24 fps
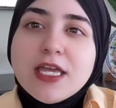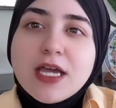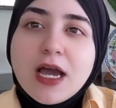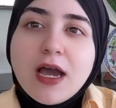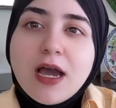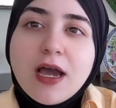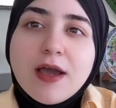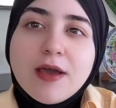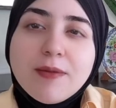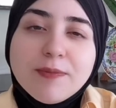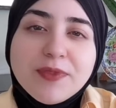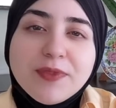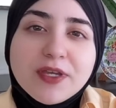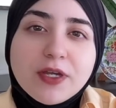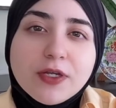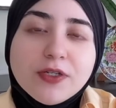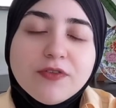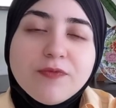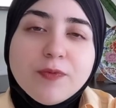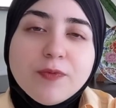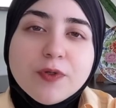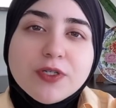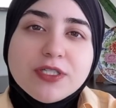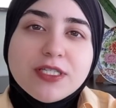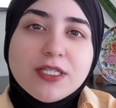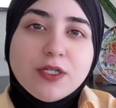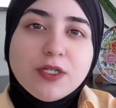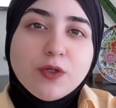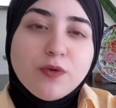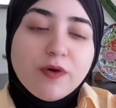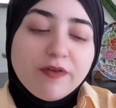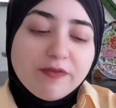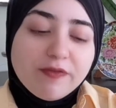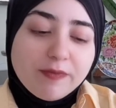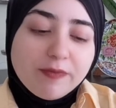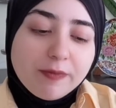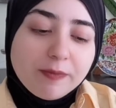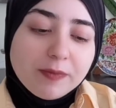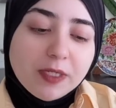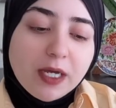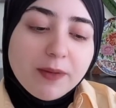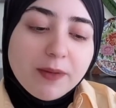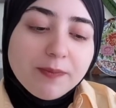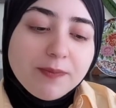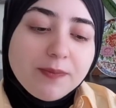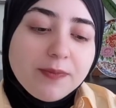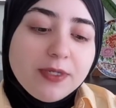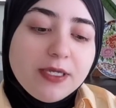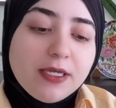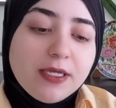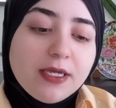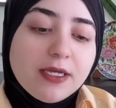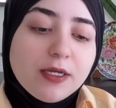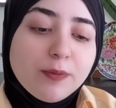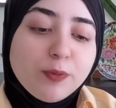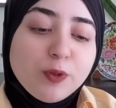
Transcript: I'm the kind of person who, if I'm not being